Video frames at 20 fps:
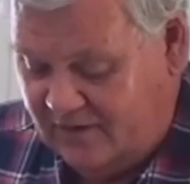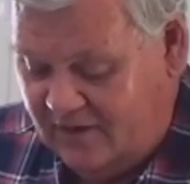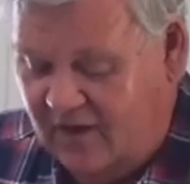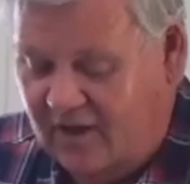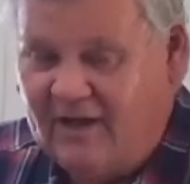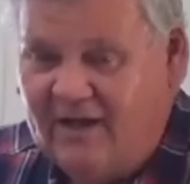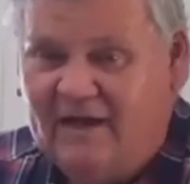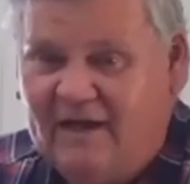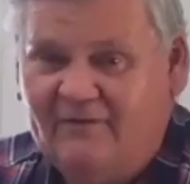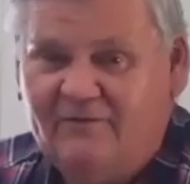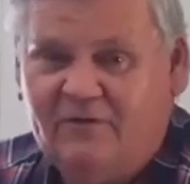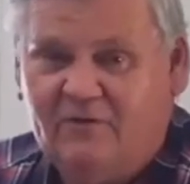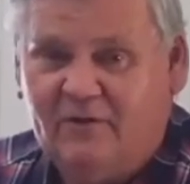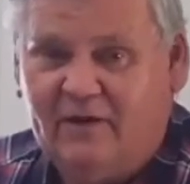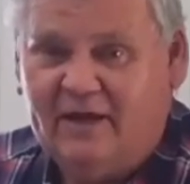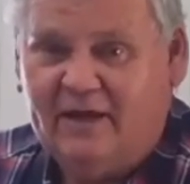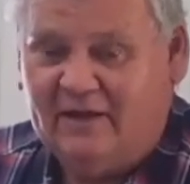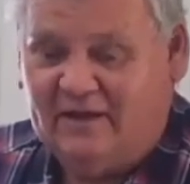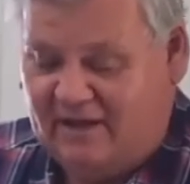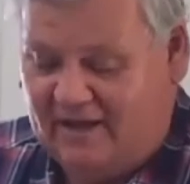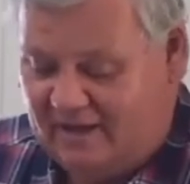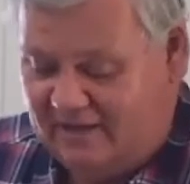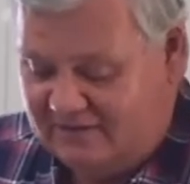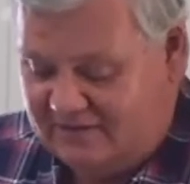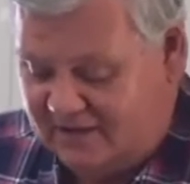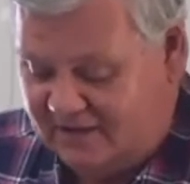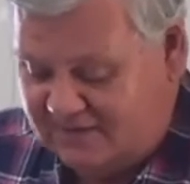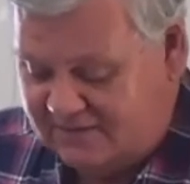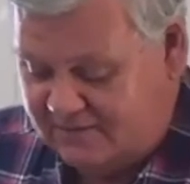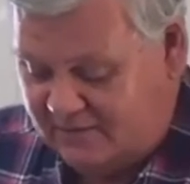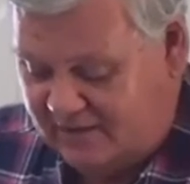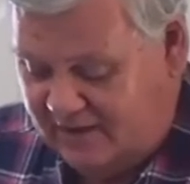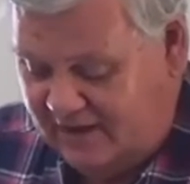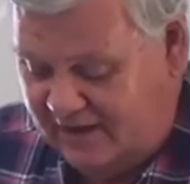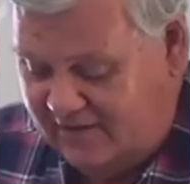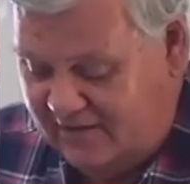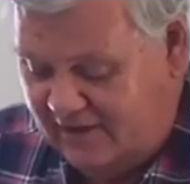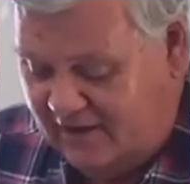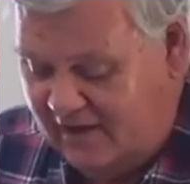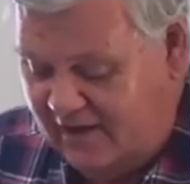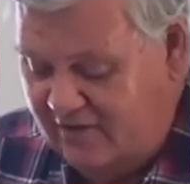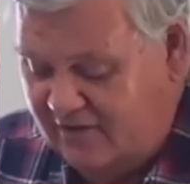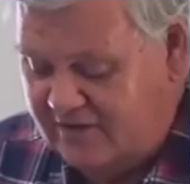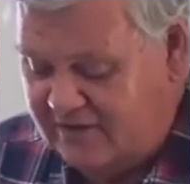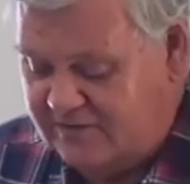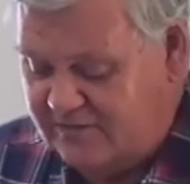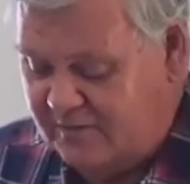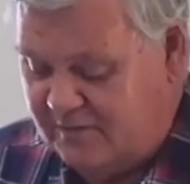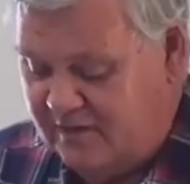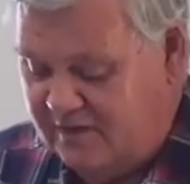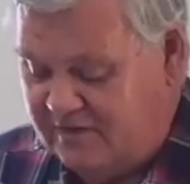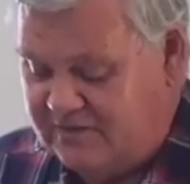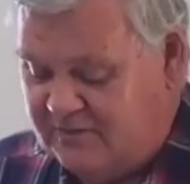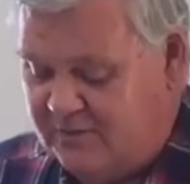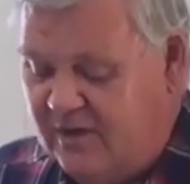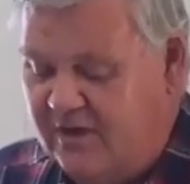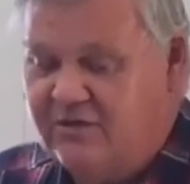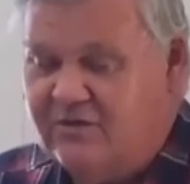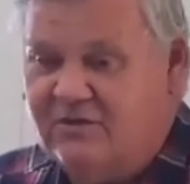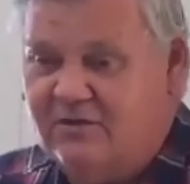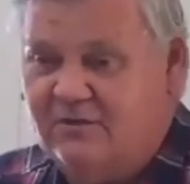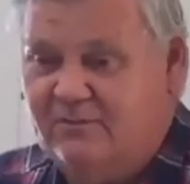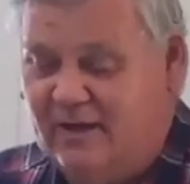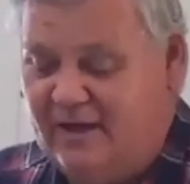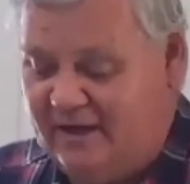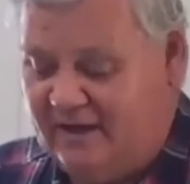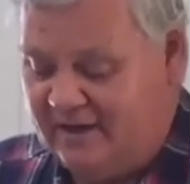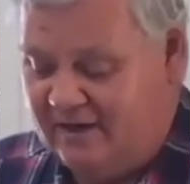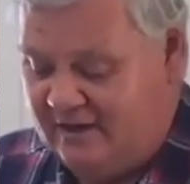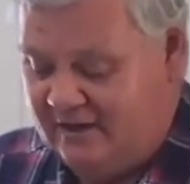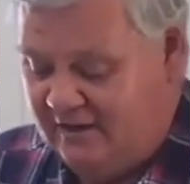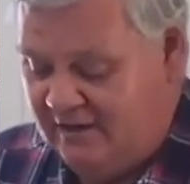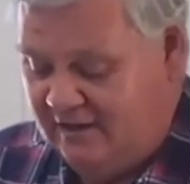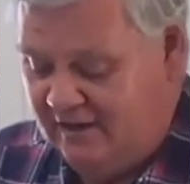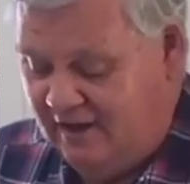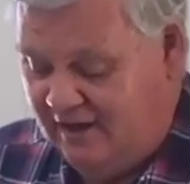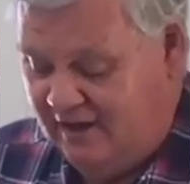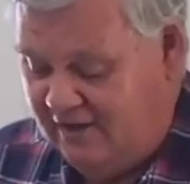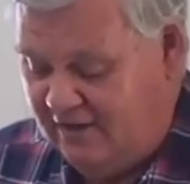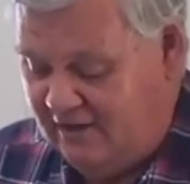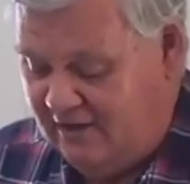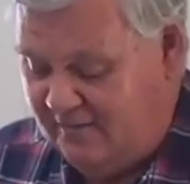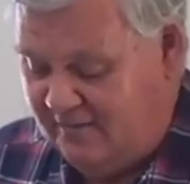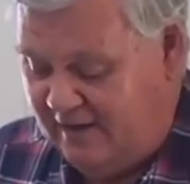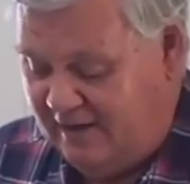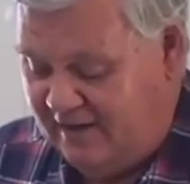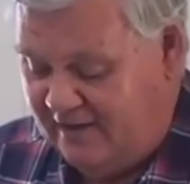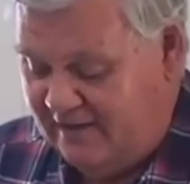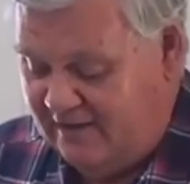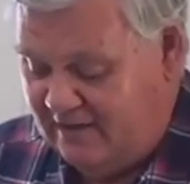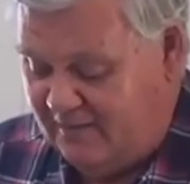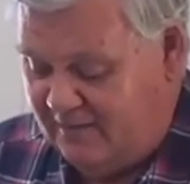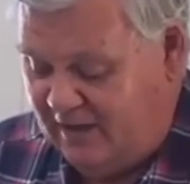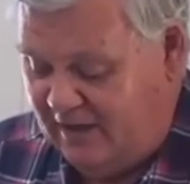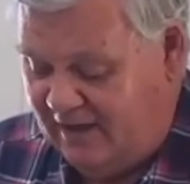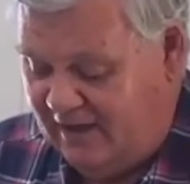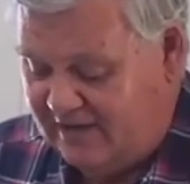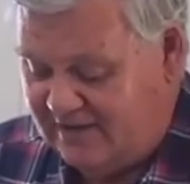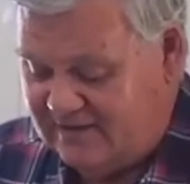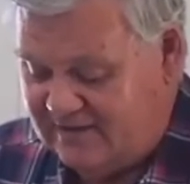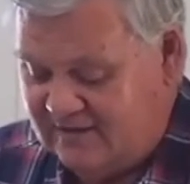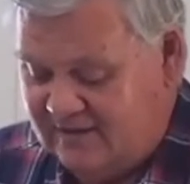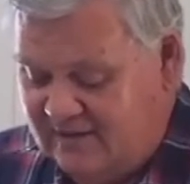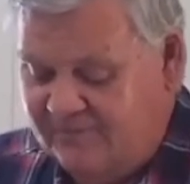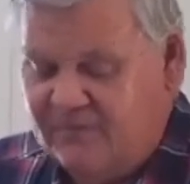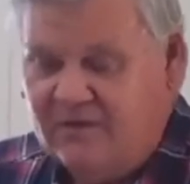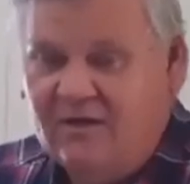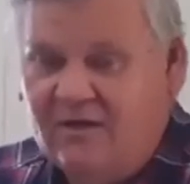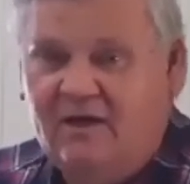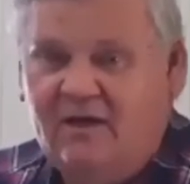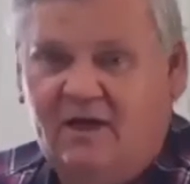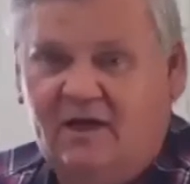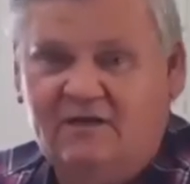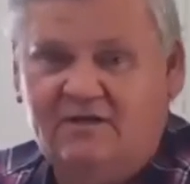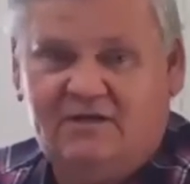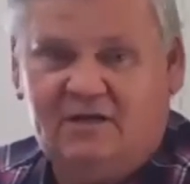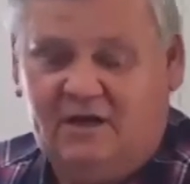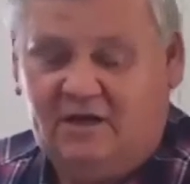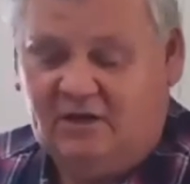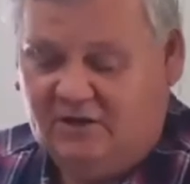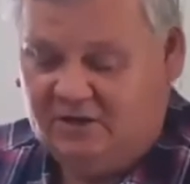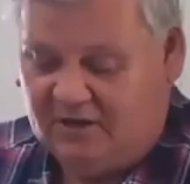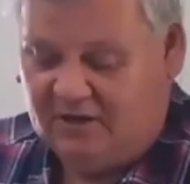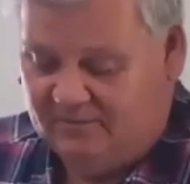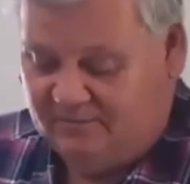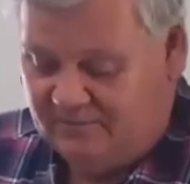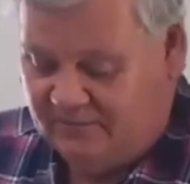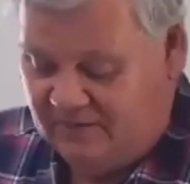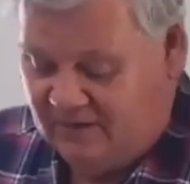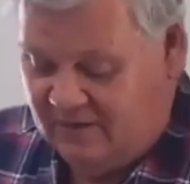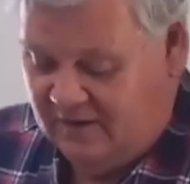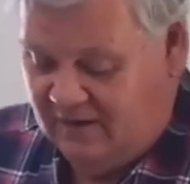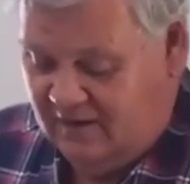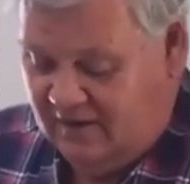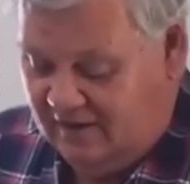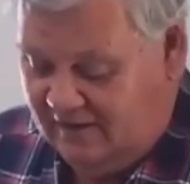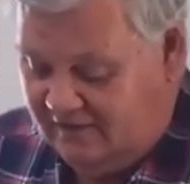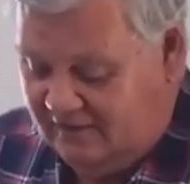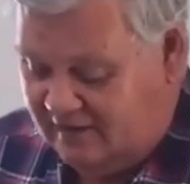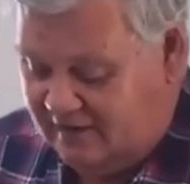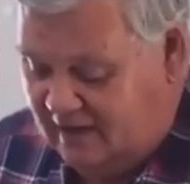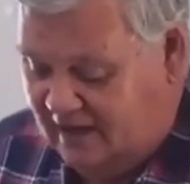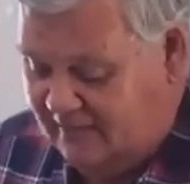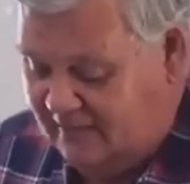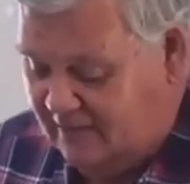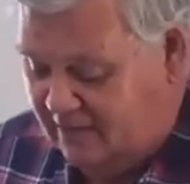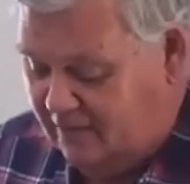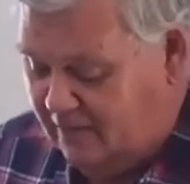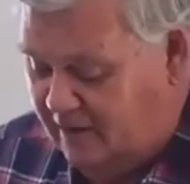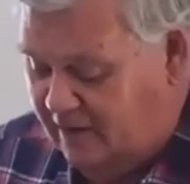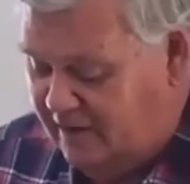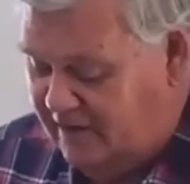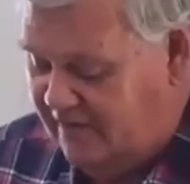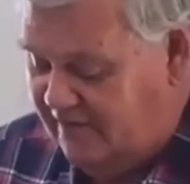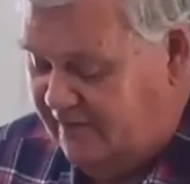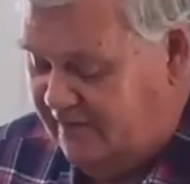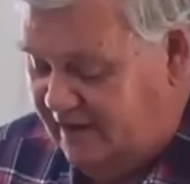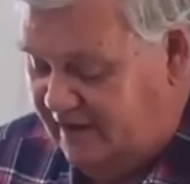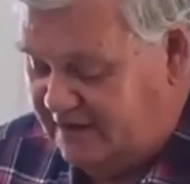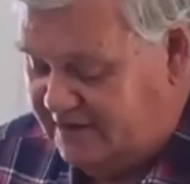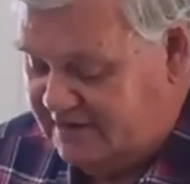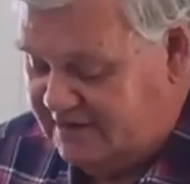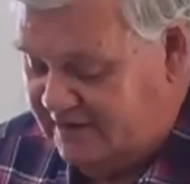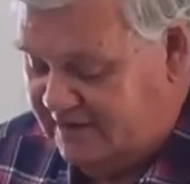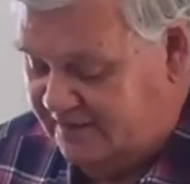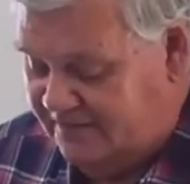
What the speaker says: I love to read in the Old Testament how the Holy Spirit spoke to men, holy men in the past, and told them of the coming world events.